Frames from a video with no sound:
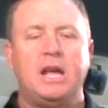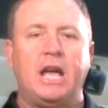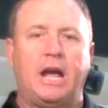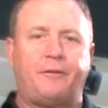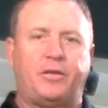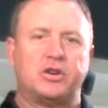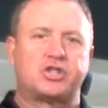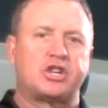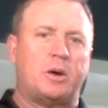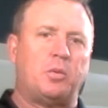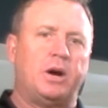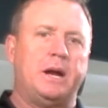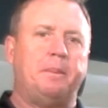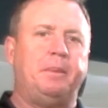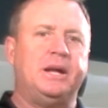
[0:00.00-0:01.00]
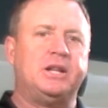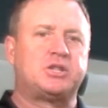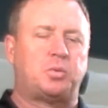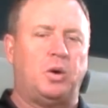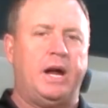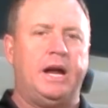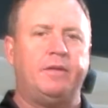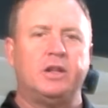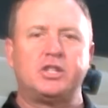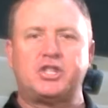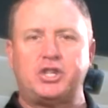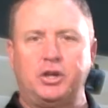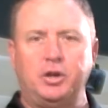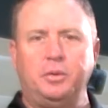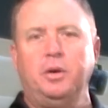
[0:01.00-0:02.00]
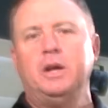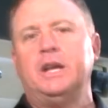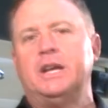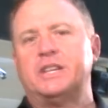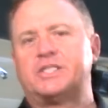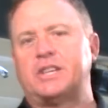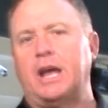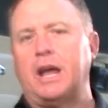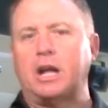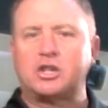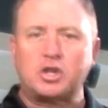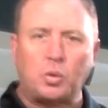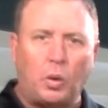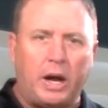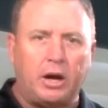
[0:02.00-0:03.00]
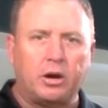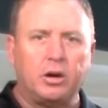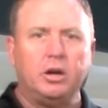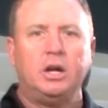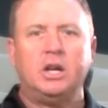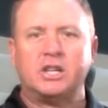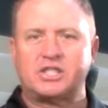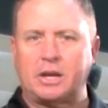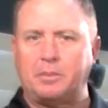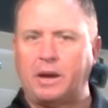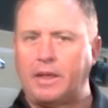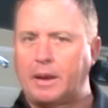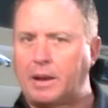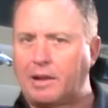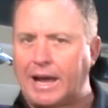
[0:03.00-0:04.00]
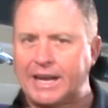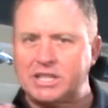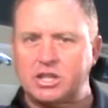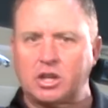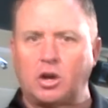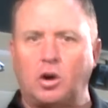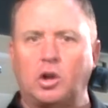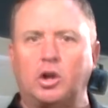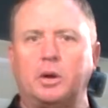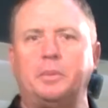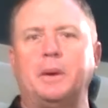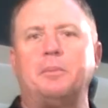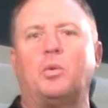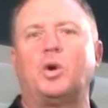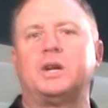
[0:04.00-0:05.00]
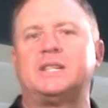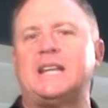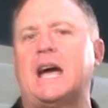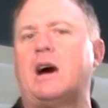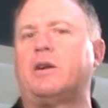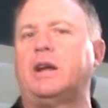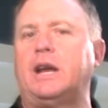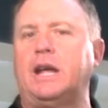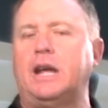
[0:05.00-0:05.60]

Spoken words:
If you're someone in between the two, say a tweener, somebody that likes to go a little bit more down and